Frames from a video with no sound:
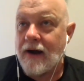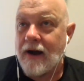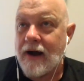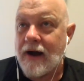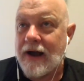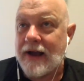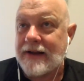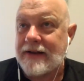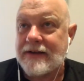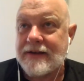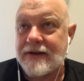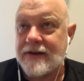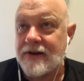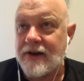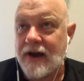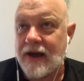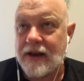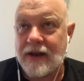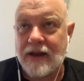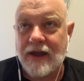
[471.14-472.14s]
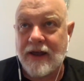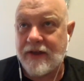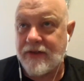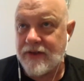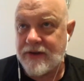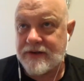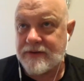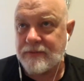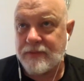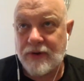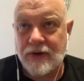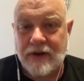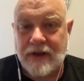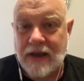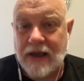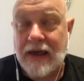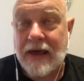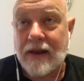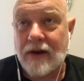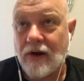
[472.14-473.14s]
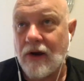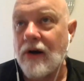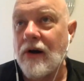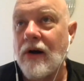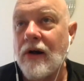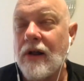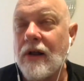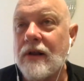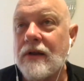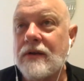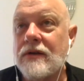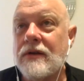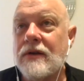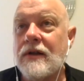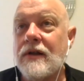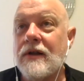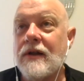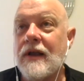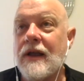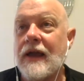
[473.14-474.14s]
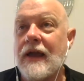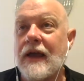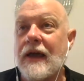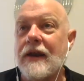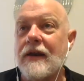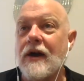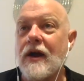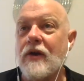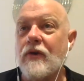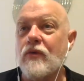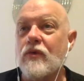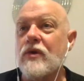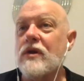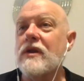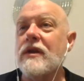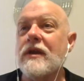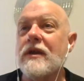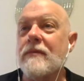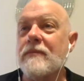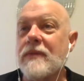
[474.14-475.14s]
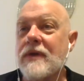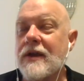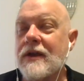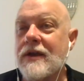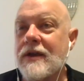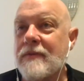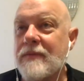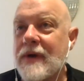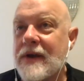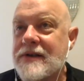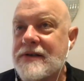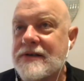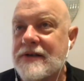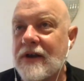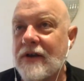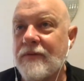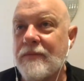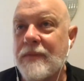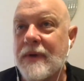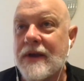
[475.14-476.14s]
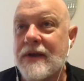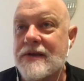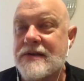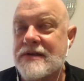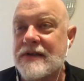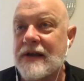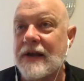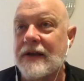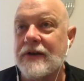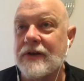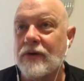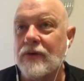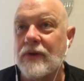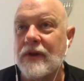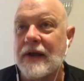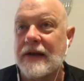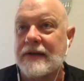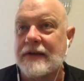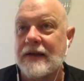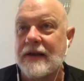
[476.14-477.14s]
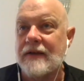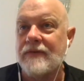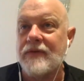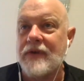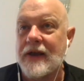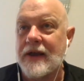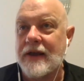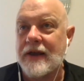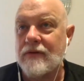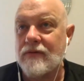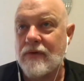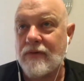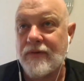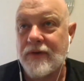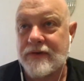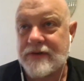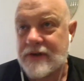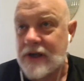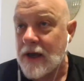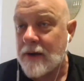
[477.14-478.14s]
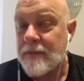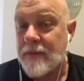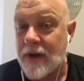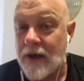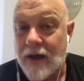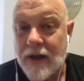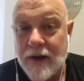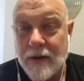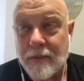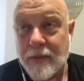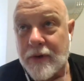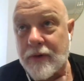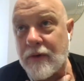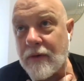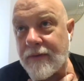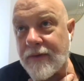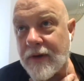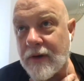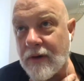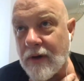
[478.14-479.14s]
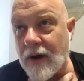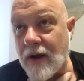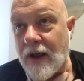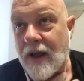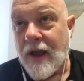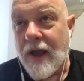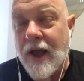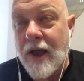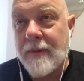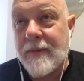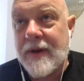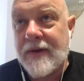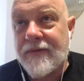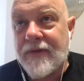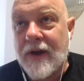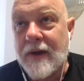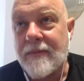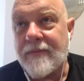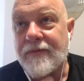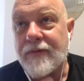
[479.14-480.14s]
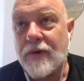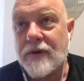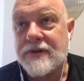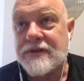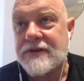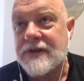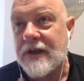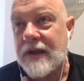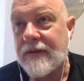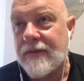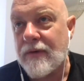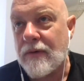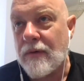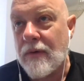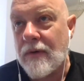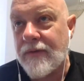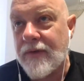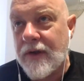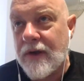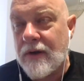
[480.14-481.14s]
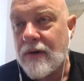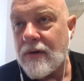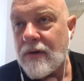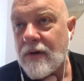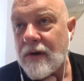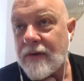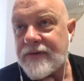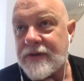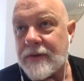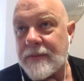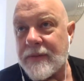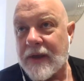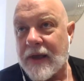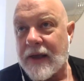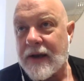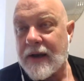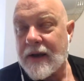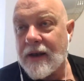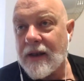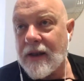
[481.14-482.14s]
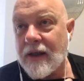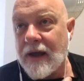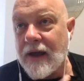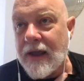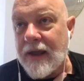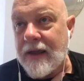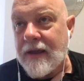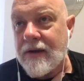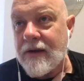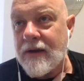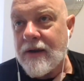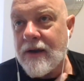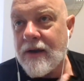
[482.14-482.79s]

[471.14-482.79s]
I did not like this book at all. And I really am kicking myself because I don't like to give negative reviews. I'm not a book reviewer. I mean, if I'm forced to give a review of something I didn't like